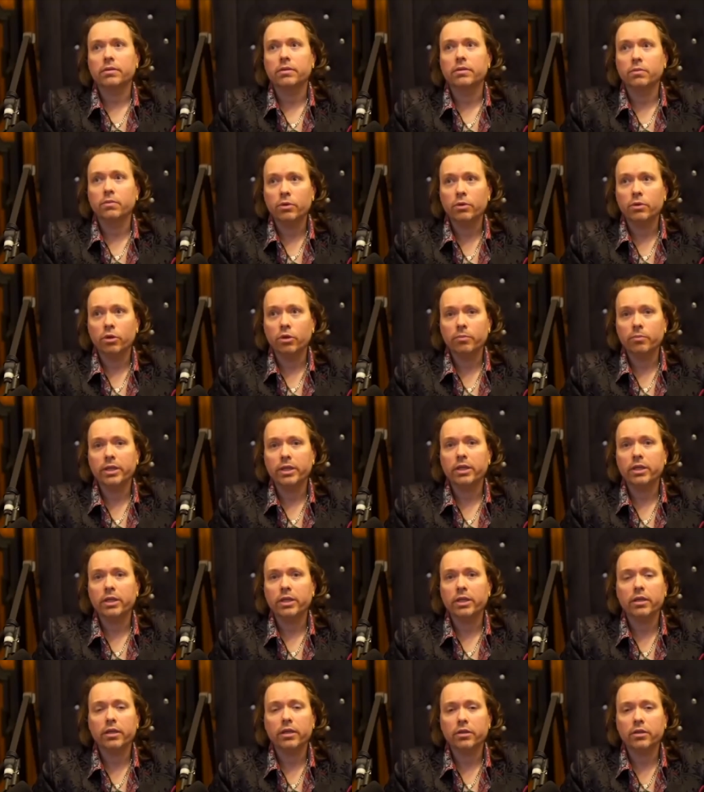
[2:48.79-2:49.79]
You will be
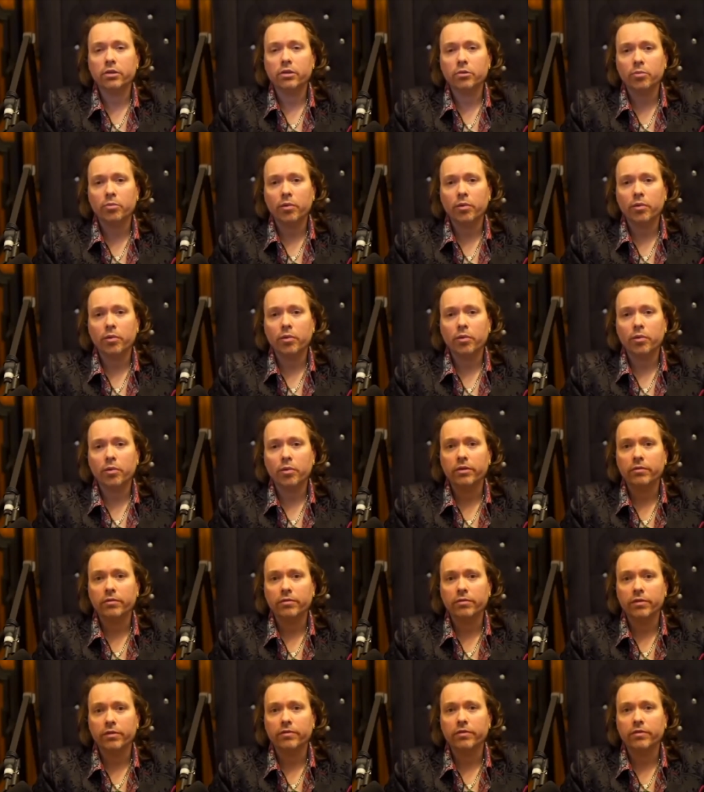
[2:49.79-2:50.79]
locking in your
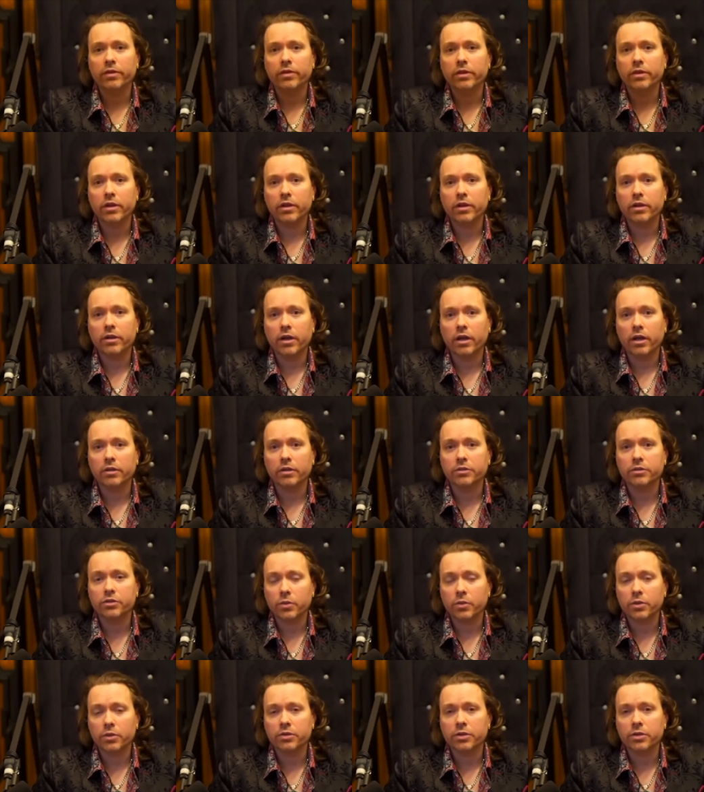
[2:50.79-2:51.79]
profit of $1,500
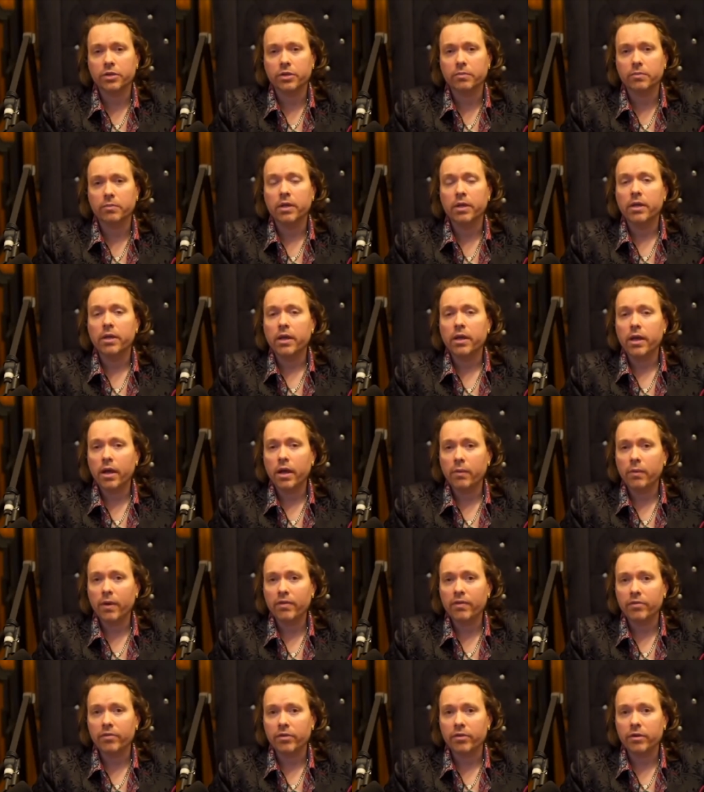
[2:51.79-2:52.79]
short term.
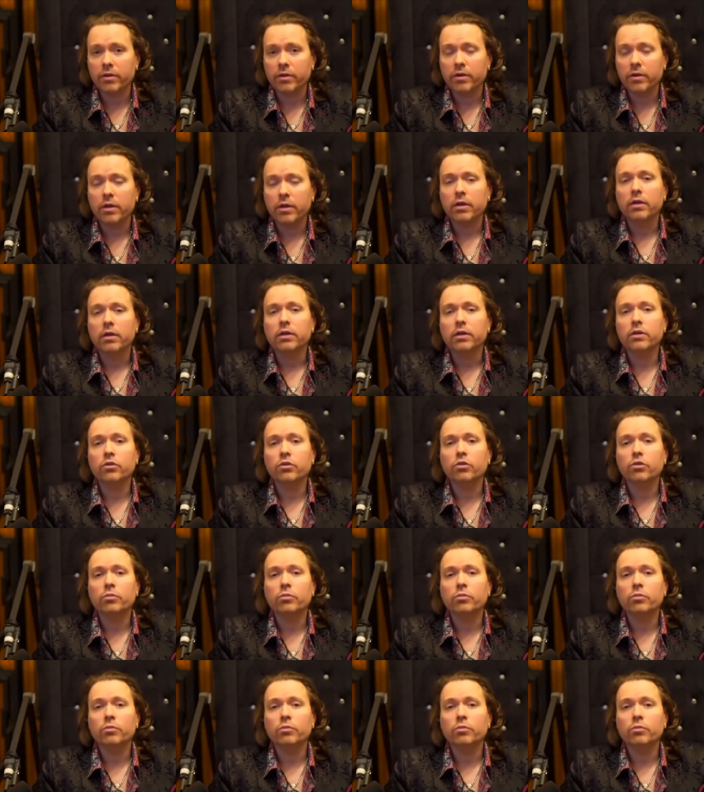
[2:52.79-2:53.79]
However, you
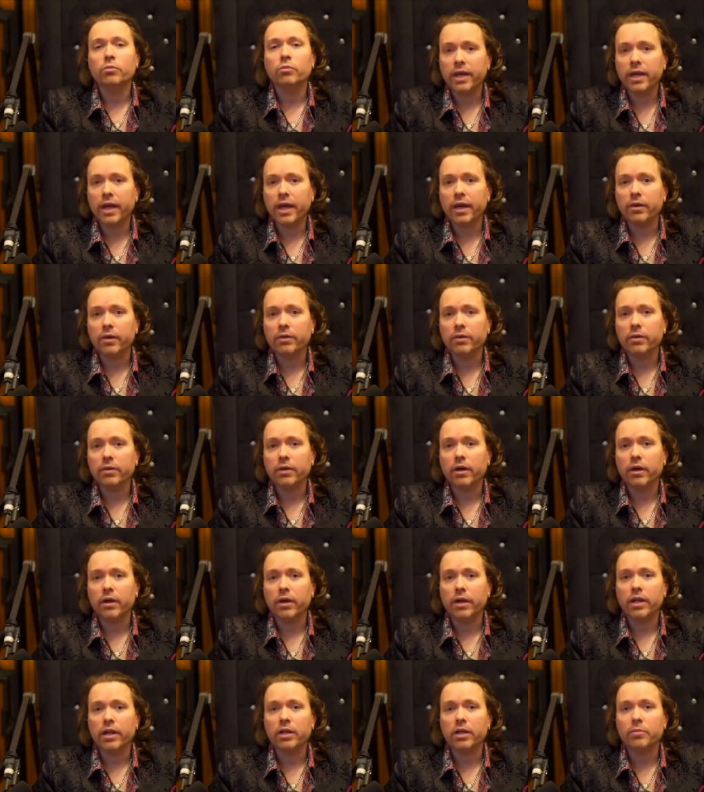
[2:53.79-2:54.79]
will be losing out
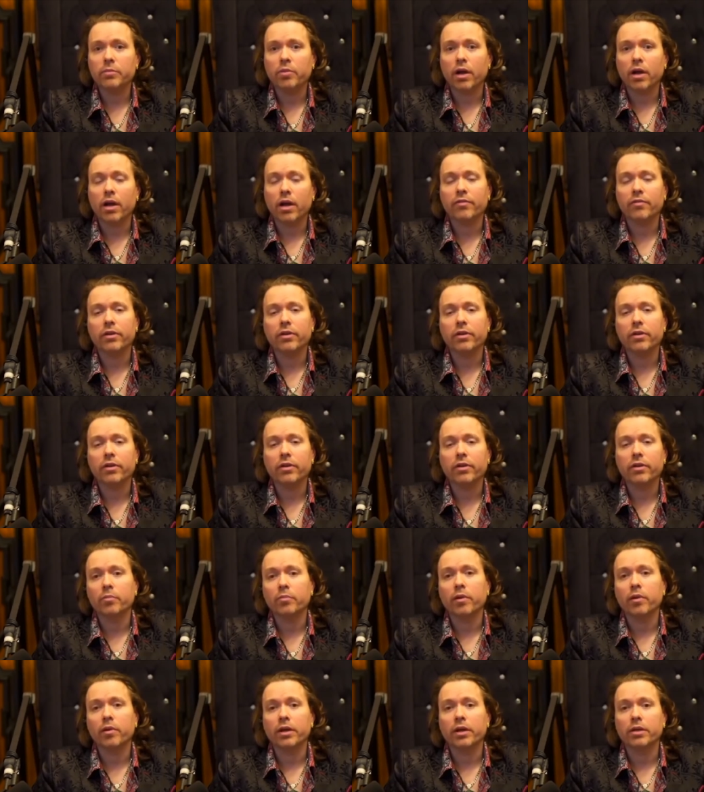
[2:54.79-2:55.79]
on any profit
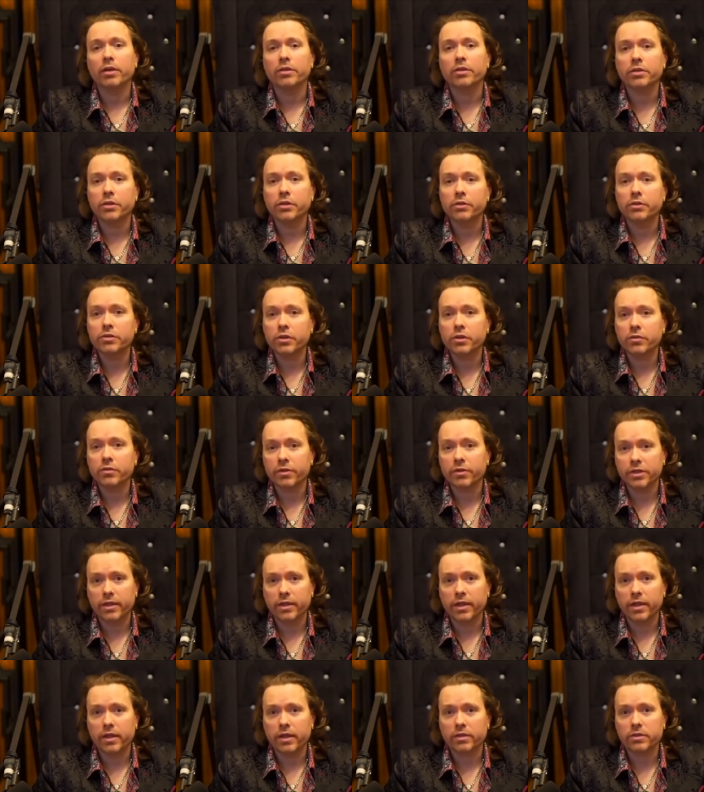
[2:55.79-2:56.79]
if the price goes over
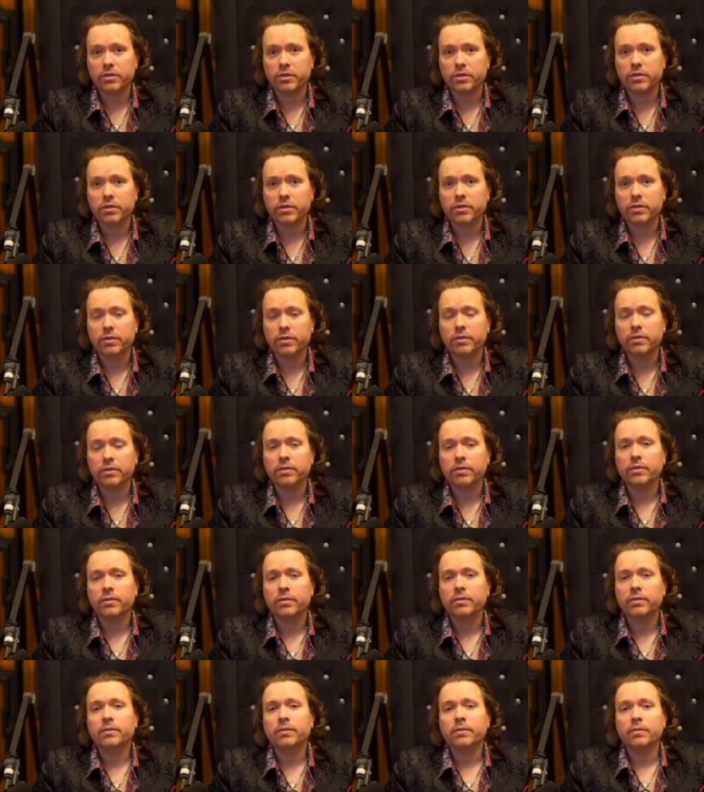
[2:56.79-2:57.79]
10,000,
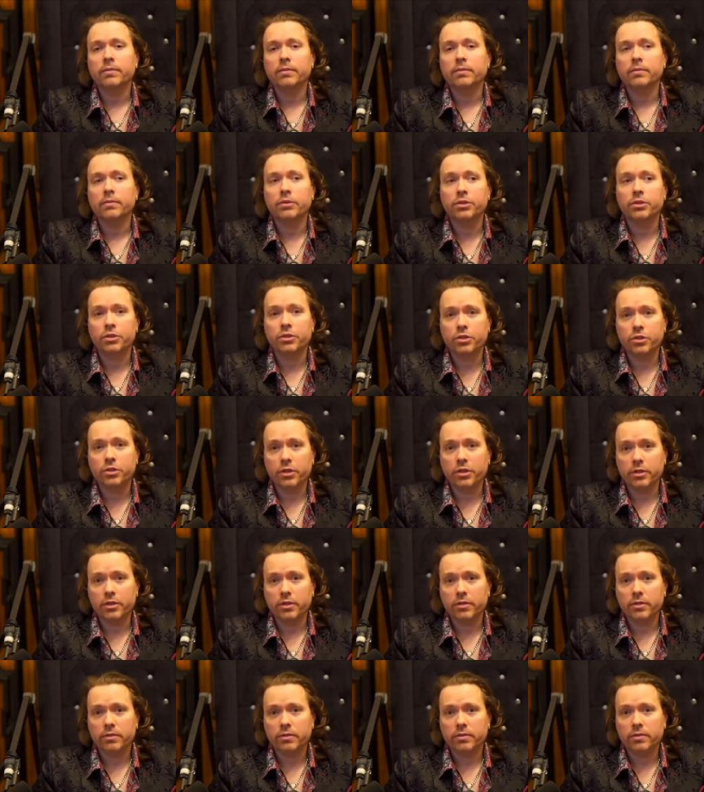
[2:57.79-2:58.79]
which it
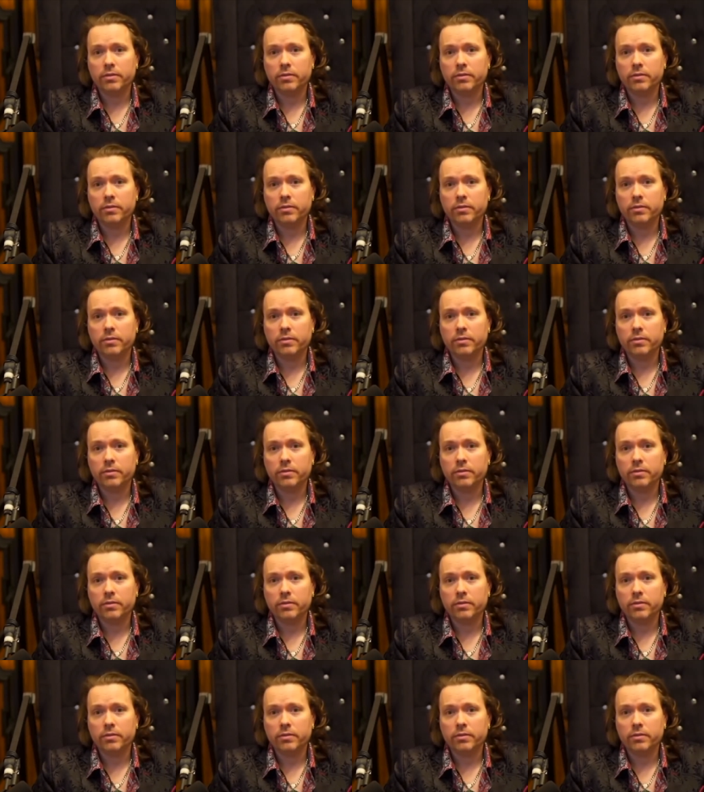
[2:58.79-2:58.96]
should.